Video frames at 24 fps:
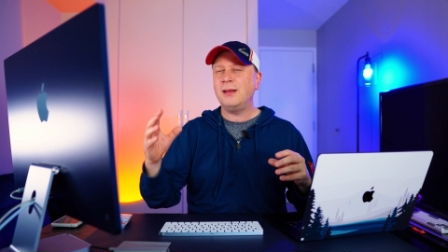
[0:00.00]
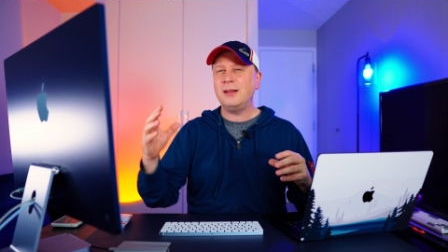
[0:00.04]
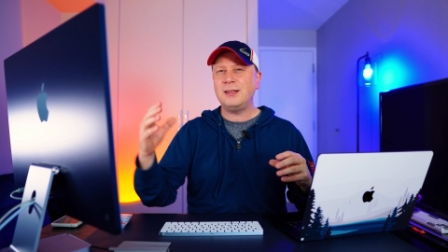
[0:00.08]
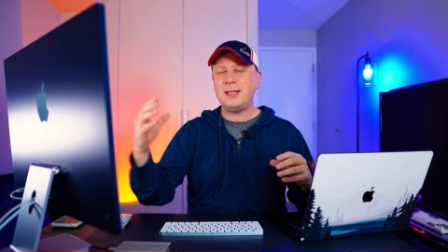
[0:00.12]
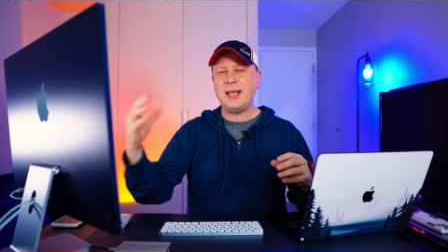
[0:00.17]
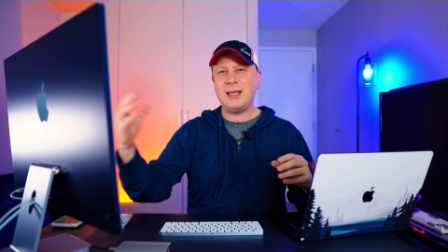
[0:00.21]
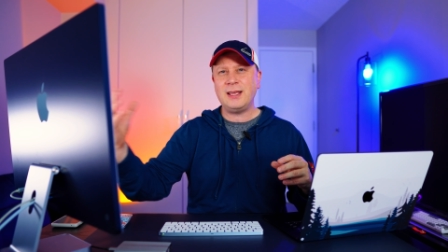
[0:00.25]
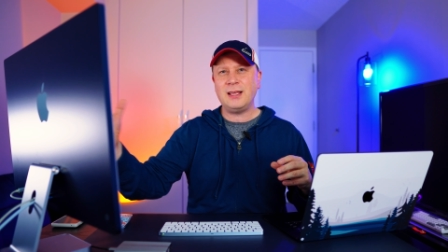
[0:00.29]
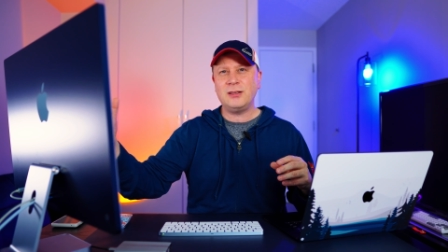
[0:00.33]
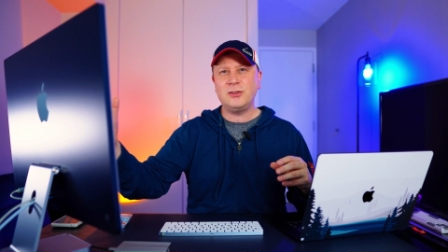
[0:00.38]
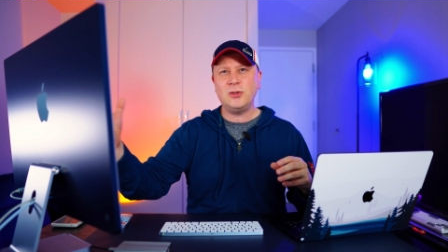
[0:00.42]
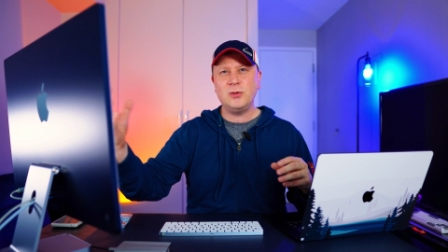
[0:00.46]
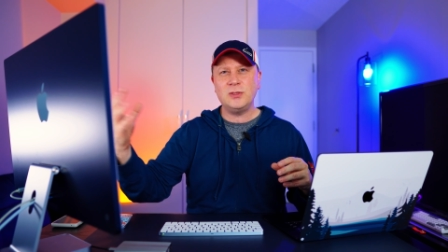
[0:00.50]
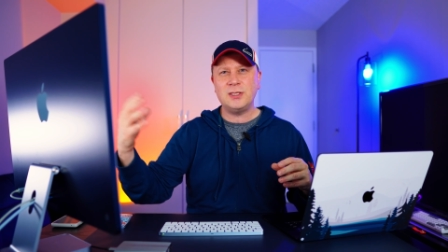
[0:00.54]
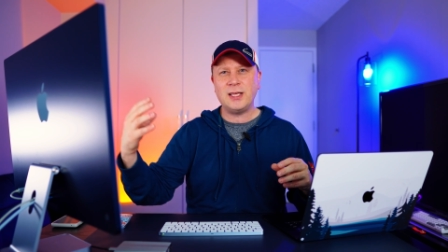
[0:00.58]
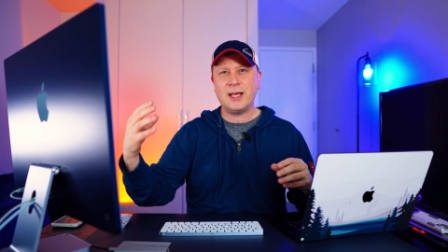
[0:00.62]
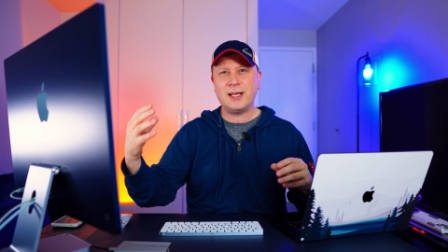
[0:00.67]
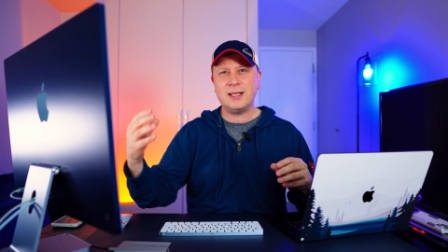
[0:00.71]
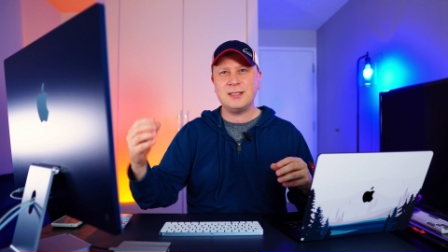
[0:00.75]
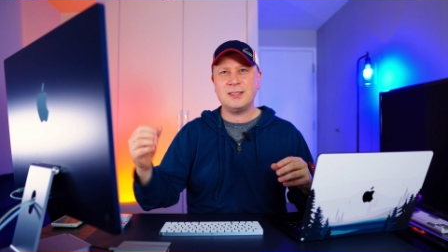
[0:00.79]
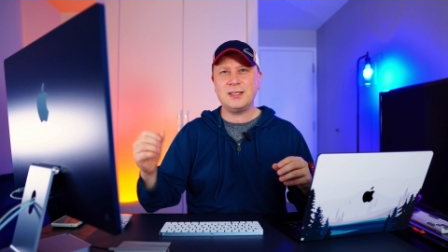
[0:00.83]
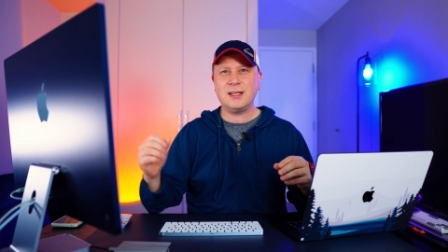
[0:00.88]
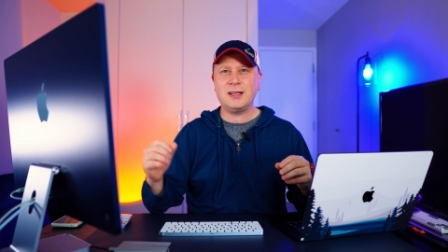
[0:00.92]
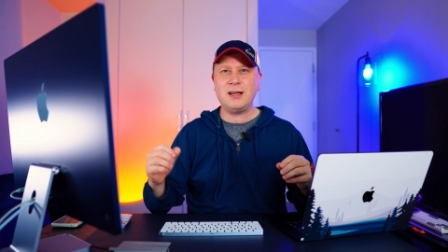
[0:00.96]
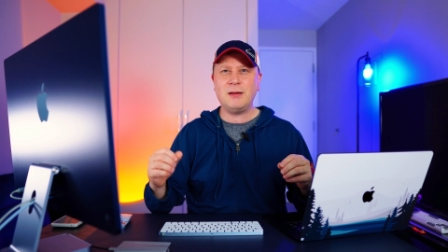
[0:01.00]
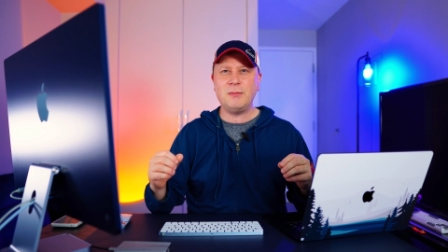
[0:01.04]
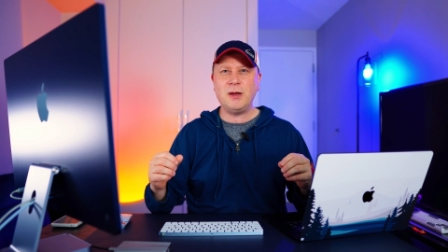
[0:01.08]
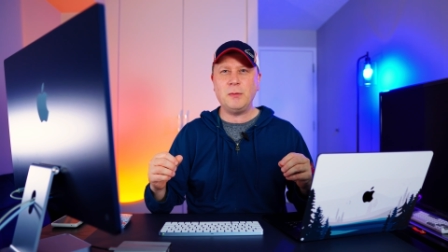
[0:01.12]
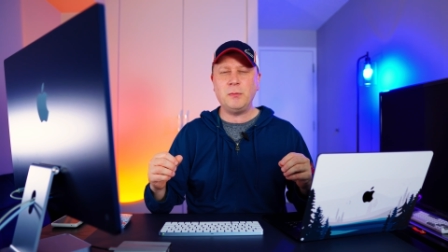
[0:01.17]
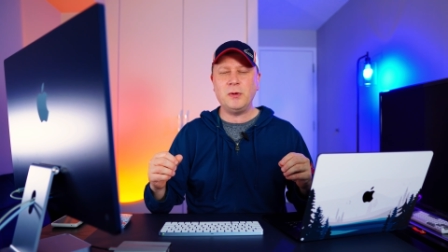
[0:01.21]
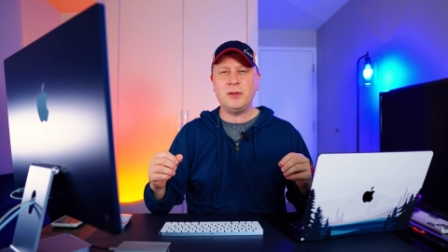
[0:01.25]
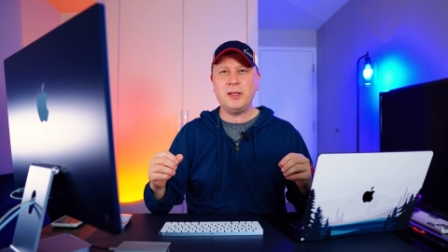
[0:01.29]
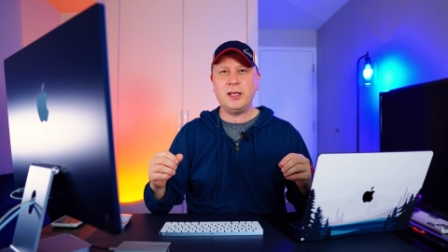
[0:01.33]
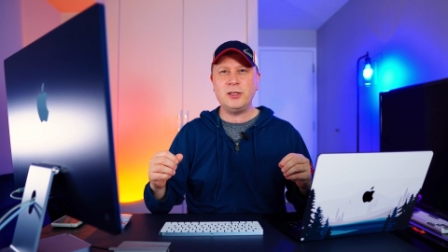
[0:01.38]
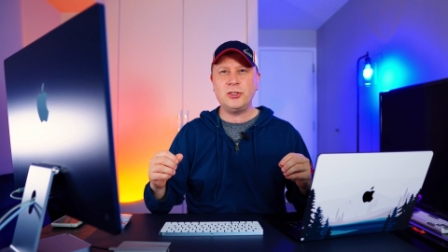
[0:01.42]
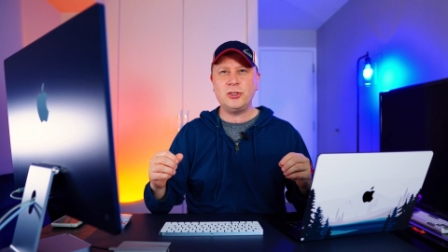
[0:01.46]
taking two seconds to come
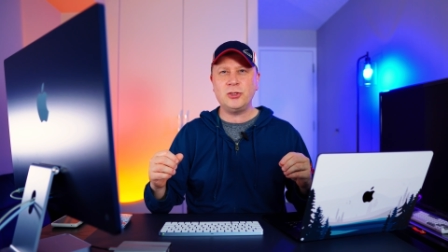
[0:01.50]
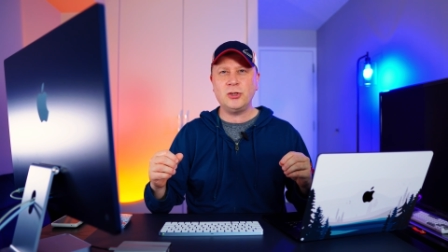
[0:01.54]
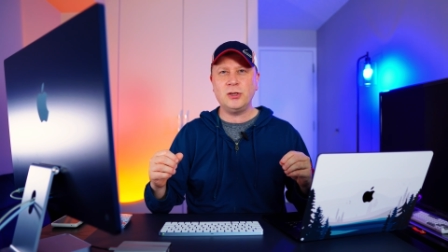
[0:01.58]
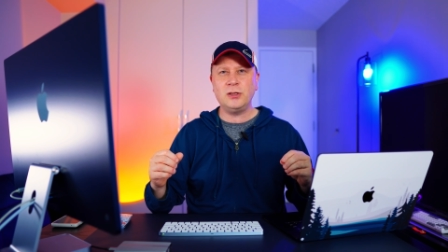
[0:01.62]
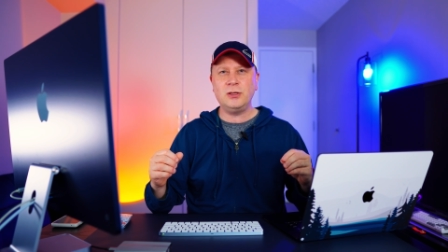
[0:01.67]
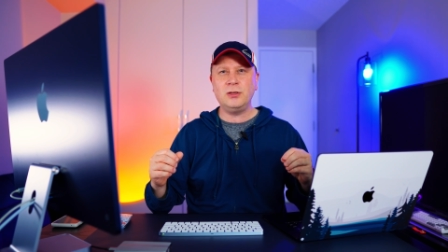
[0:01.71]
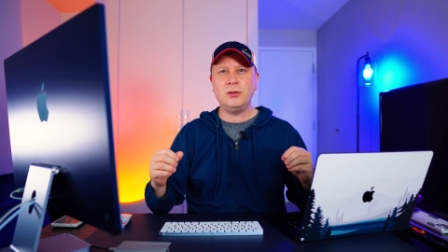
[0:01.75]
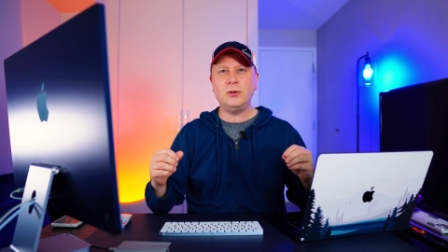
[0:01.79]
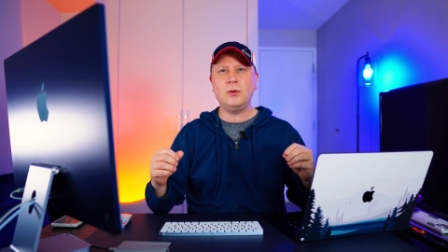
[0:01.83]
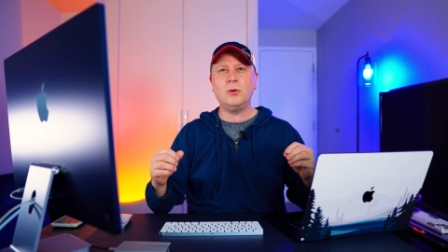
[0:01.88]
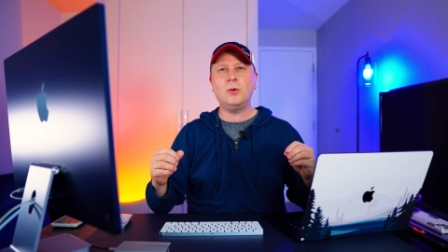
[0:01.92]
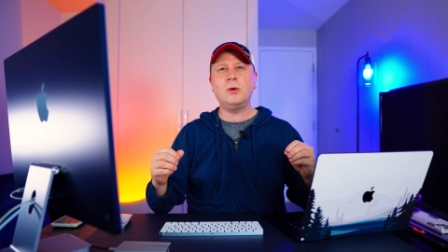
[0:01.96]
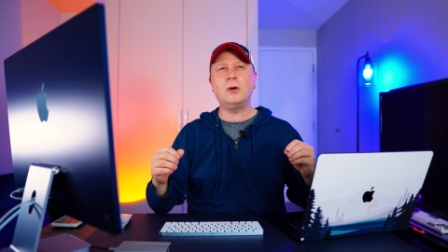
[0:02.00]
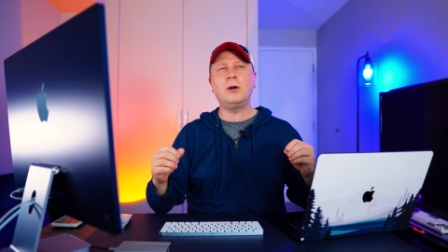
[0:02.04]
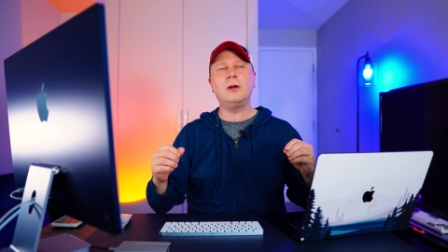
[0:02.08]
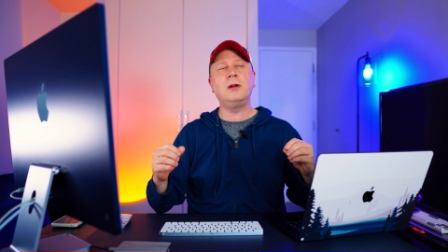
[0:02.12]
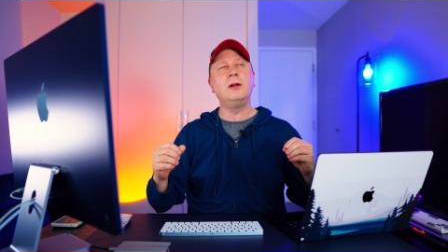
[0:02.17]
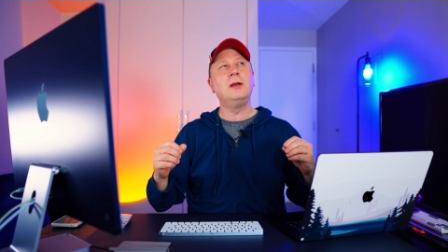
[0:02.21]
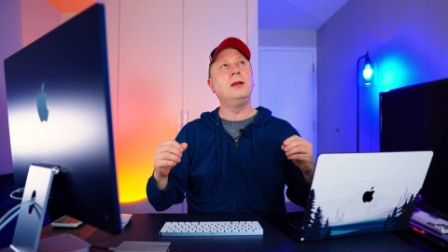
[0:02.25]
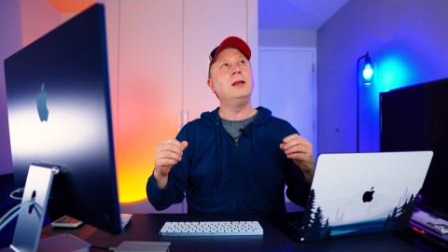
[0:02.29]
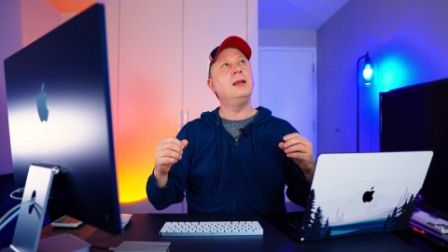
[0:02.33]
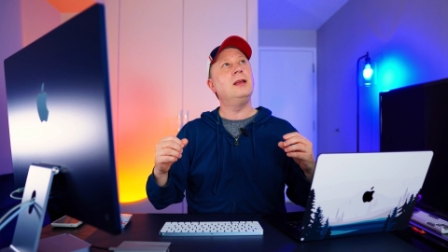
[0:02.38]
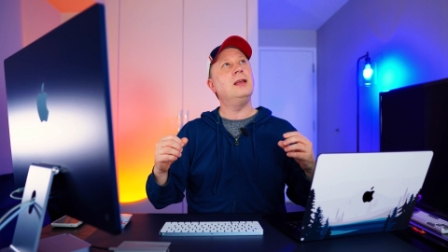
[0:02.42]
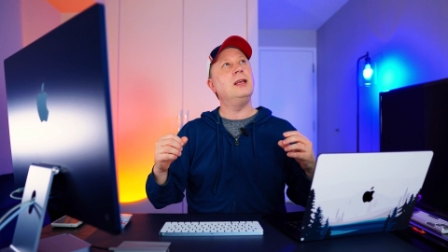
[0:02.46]
up when they shouldn't, or,